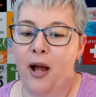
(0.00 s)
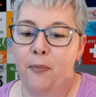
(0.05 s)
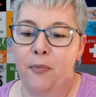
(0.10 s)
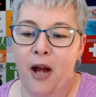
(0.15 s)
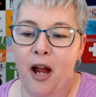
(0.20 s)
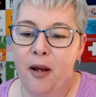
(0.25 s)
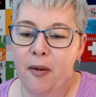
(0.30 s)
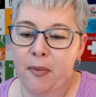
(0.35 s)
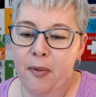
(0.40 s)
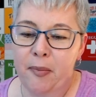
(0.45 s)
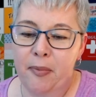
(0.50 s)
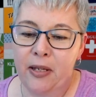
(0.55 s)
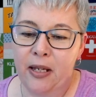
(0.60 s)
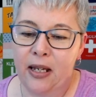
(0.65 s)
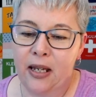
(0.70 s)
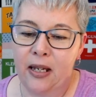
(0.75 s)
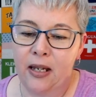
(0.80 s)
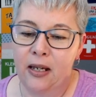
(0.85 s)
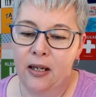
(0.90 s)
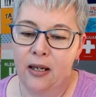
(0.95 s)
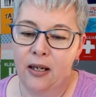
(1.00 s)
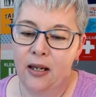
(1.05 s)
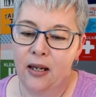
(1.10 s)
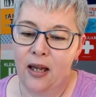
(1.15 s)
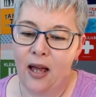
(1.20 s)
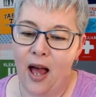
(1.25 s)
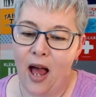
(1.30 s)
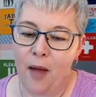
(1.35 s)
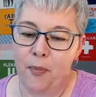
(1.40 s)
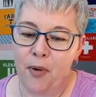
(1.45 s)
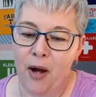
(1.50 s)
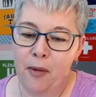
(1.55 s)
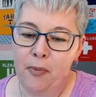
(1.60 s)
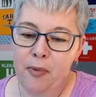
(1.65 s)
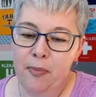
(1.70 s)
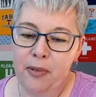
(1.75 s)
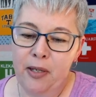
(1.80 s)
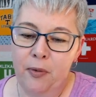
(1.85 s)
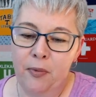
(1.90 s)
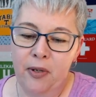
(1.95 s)
probably I
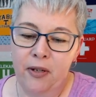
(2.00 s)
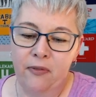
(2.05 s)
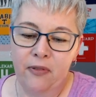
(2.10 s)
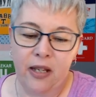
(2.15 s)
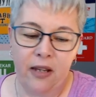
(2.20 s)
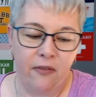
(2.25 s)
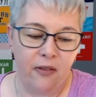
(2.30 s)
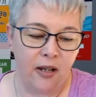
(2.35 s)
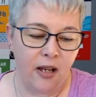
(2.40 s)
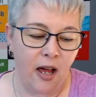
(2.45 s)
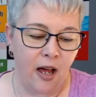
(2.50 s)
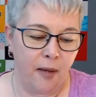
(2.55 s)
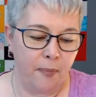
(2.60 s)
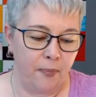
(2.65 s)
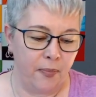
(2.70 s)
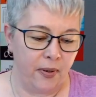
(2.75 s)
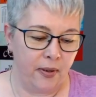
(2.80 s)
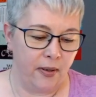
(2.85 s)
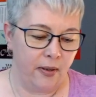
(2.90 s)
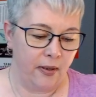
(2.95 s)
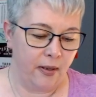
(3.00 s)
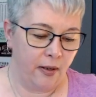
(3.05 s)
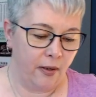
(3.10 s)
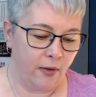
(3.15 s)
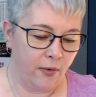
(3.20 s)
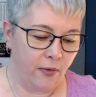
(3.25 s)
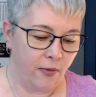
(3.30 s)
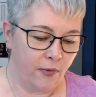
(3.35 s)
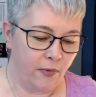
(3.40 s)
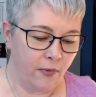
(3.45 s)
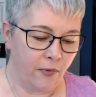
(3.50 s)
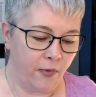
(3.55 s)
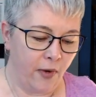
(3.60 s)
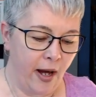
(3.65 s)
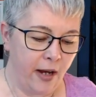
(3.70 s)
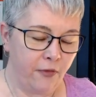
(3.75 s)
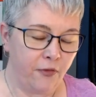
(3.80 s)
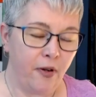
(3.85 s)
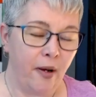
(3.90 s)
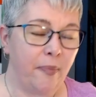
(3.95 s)
probably would have given up
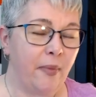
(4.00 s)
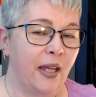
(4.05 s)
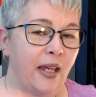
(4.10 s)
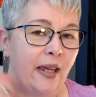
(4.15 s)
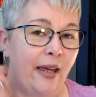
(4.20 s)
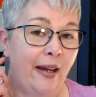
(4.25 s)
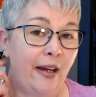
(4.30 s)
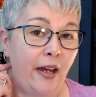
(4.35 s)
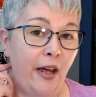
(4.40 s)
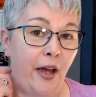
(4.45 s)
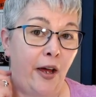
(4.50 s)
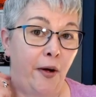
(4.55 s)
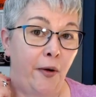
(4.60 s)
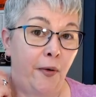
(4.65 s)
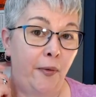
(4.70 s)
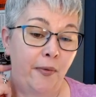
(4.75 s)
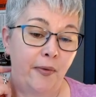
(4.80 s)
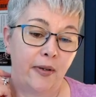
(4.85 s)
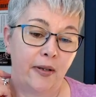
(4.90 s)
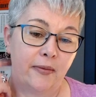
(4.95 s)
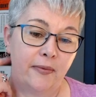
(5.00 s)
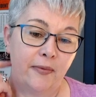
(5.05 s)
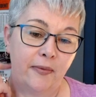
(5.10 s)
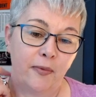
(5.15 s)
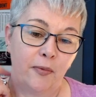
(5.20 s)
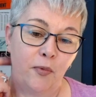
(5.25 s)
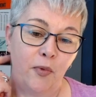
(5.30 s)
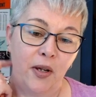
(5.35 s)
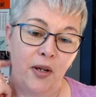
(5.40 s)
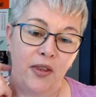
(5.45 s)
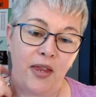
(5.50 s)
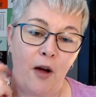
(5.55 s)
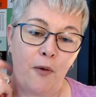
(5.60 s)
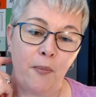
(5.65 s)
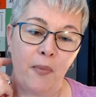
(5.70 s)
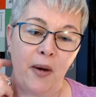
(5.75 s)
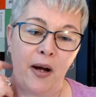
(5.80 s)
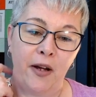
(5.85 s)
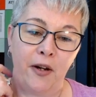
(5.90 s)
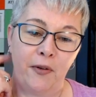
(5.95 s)
right from the get-go without
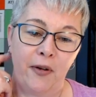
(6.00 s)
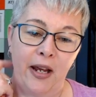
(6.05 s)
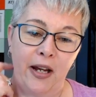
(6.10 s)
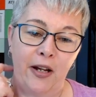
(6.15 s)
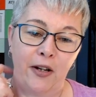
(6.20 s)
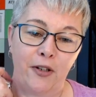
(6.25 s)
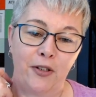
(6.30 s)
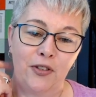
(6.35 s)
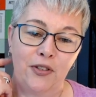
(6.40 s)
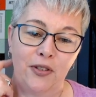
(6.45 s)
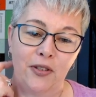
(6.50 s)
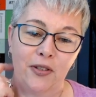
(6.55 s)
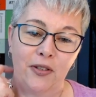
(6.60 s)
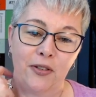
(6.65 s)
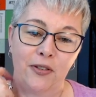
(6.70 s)
moderators.